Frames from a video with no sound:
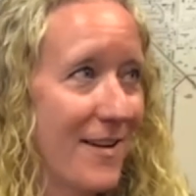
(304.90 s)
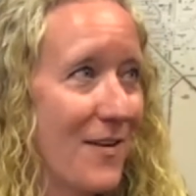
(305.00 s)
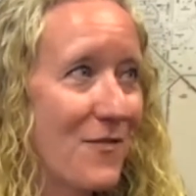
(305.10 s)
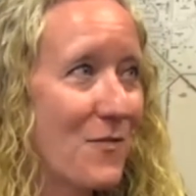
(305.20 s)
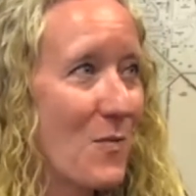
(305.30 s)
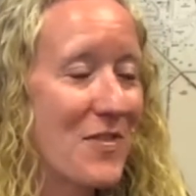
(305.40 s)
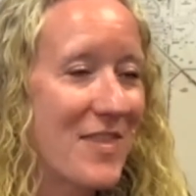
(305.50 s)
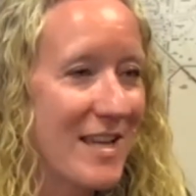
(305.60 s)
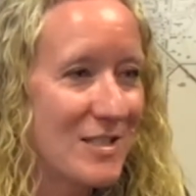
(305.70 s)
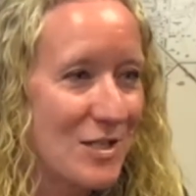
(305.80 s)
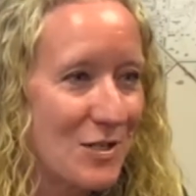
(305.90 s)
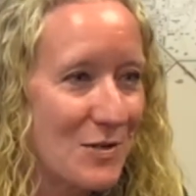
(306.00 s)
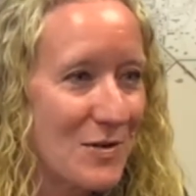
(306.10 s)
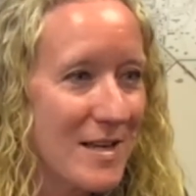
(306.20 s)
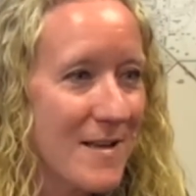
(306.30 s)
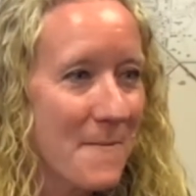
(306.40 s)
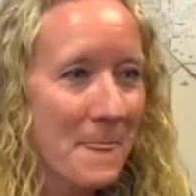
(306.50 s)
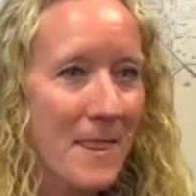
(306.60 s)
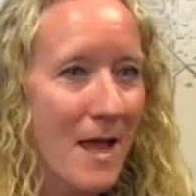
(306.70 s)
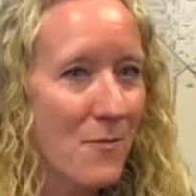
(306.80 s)
of what they do.
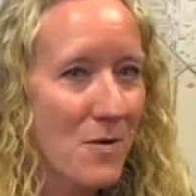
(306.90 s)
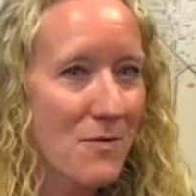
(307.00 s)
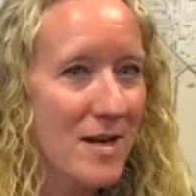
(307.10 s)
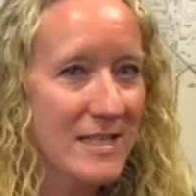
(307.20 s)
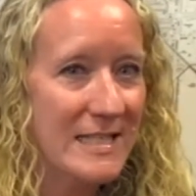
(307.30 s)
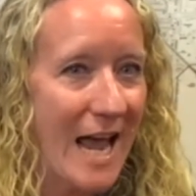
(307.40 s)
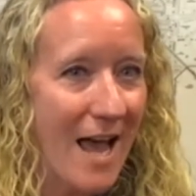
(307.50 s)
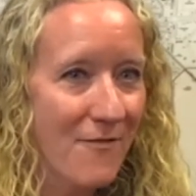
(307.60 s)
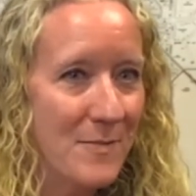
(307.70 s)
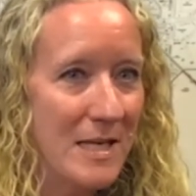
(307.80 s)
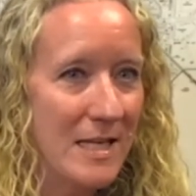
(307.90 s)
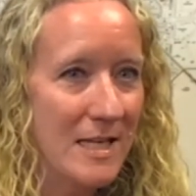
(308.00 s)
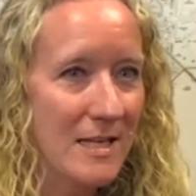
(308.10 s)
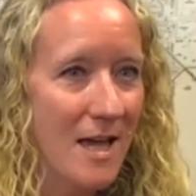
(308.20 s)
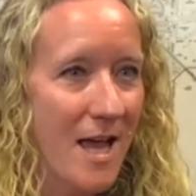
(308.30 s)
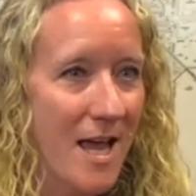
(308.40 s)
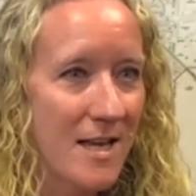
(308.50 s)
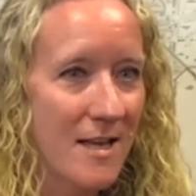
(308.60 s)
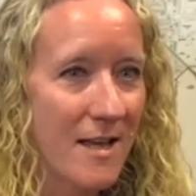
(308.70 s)
We were at a staff meeting and